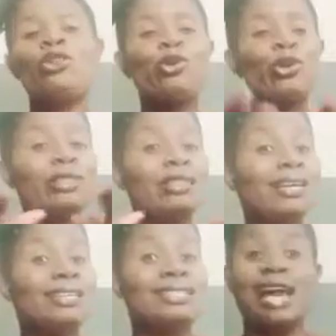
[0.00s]
Do
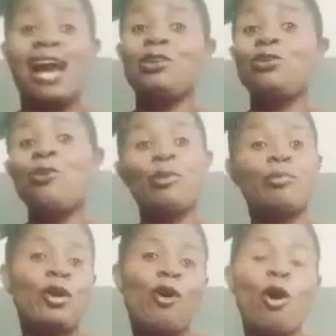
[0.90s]
this and you will
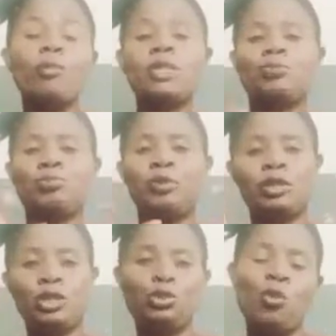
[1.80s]
become
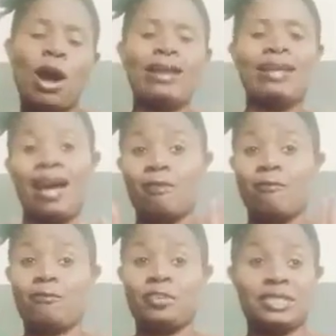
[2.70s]
spiritually
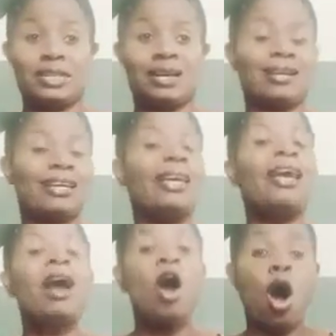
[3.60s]
and
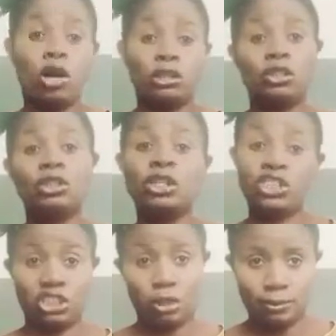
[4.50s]
physically
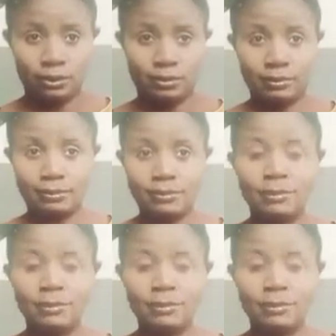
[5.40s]
untouchable.